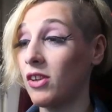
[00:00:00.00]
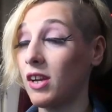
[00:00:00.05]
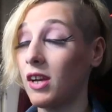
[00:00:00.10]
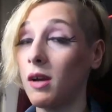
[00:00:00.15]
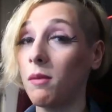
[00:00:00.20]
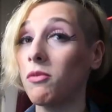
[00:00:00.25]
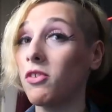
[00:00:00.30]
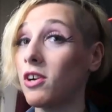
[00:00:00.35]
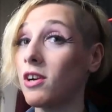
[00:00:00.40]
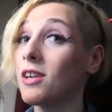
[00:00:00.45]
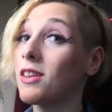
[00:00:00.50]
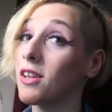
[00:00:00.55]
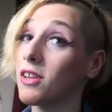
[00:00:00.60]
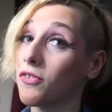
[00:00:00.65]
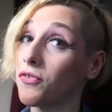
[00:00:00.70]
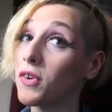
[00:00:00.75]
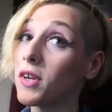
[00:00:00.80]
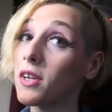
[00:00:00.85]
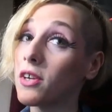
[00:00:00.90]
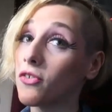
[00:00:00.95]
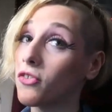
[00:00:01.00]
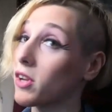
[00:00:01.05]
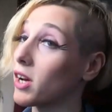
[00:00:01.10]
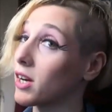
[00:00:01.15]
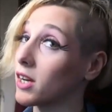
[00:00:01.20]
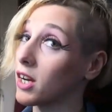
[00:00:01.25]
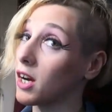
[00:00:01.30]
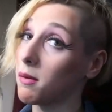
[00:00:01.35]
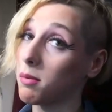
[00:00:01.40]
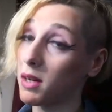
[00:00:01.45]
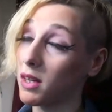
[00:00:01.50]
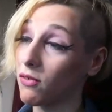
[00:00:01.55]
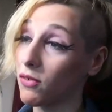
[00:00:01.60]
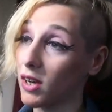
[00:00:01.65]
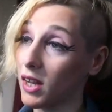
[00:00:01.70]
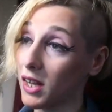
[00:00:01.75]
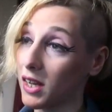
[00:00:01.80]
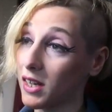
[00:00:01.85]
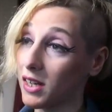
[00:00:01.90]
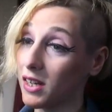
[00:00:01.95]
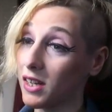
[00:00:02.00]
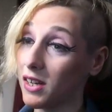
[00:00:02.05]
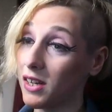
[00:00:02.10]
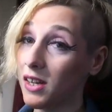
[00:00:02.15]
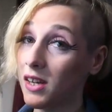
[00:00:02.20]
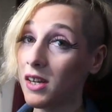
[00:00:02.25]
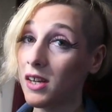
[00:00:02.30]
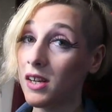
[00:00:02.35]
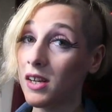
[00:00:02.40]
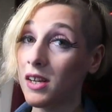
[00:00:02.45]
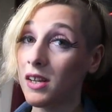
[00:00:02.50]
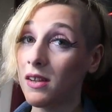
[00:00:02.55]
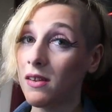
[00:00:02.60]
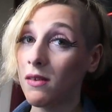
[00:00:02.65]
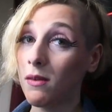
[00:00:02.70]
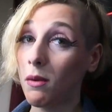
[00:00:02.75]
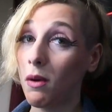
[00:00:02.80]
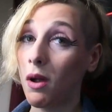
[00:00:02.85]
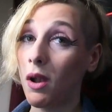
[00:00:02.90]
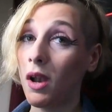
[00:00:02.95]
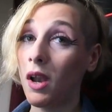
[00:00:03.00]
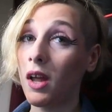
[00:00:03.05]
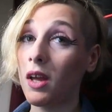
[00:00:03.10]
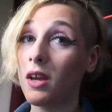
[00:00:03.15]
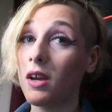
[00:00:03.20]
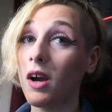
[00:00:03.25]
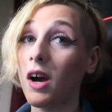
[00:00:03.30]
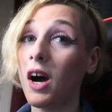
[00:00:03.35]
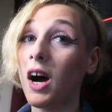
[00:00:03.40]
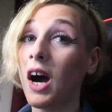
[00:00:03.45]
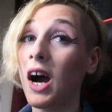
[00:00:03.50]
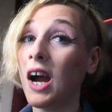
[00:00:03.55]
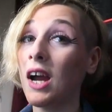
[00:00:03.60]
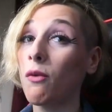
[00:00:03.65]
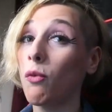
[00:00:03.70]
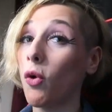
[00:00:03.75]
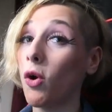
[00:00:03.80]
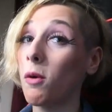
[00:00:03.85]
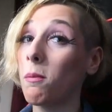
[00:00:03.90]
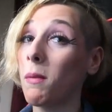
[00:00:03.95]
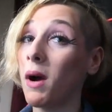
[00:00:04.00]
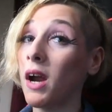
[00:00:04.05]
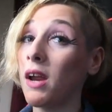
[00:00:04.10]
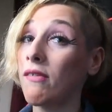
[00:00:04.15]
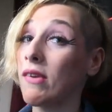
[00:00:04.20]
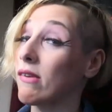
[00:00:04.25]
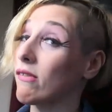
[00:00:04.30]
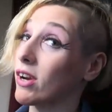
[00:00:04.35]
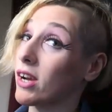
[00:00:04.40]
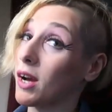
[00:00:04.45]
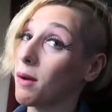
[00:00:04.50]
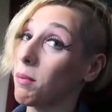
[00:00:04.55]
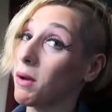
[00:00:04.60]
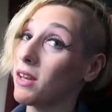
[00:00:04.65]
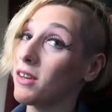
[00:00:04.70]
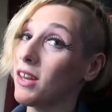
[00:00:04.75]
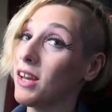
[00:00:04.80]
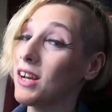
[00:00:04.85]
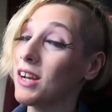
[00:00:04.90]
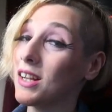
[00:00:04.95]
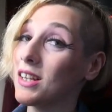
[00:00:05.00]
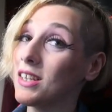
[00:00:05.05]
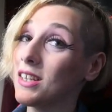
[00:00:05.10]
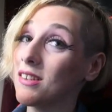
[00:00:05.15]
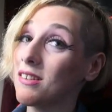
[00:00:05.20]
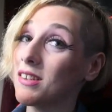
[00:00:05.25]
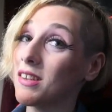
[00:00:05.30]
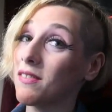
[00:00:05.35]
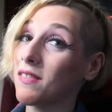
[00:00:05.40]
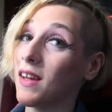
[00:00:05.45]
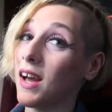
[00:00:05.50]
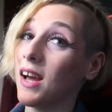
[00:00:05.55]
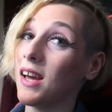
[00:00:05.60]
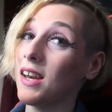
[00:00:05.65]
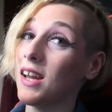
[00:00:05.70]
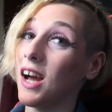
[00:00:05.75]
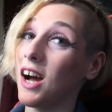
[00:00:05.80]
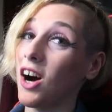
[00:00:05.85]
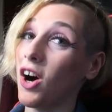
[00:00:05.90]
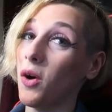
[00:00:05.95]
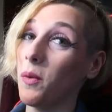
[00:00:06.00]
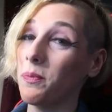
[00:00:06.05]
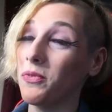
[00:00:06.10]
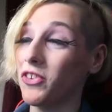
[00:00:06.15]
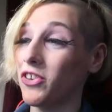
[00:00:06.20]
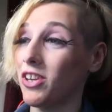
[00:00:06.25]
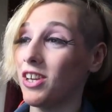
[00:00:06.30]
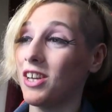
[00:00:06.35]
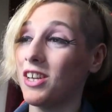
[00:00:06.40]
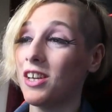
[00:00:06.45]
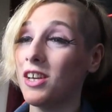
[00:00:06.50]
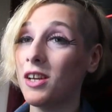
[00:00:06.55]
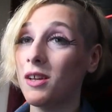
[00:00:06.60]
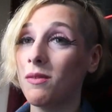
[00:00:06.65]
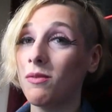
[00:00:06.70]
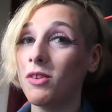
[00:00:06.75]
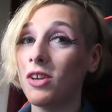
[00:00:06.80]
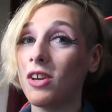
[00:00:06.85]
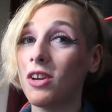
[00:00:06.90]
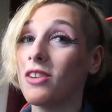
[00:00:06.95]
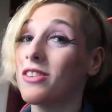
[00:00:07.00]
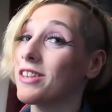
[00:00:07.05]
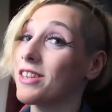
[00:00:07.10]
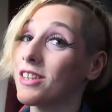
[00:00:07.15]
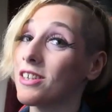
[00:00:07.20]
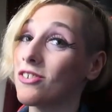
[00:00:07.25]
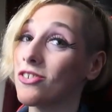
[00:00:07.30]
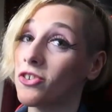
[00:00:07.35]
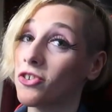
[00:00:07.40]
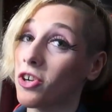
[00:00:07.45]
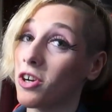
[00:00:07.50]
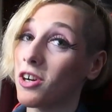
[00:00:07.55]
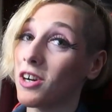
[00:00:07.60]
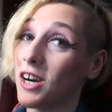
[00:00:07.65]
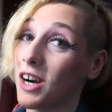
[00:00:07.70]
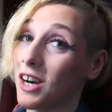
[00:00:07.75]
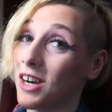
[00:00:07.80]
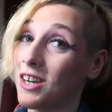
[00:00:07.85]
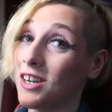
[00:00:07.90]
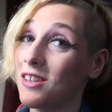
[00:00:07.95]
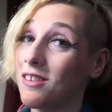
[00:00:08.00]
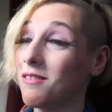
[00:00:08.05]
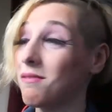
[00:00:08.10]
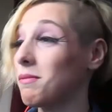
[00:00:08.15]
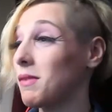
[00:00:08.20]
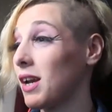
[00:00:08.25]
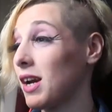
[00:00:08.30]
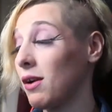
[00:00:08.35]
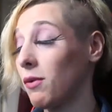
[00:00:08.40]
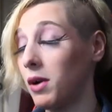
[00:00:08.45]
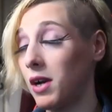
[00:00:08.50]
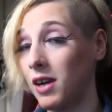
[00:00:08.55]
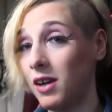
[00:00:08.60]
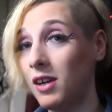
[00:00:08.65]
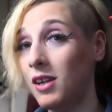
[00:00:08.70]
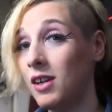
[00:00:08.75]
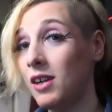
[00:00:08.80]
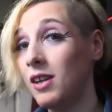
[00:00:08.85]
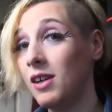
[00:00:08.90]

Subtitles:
Like, I'm sorry this video is not Cuphead related. Like, I wore my favorite Cuphead necklace, if that helps. The little jar that I wear.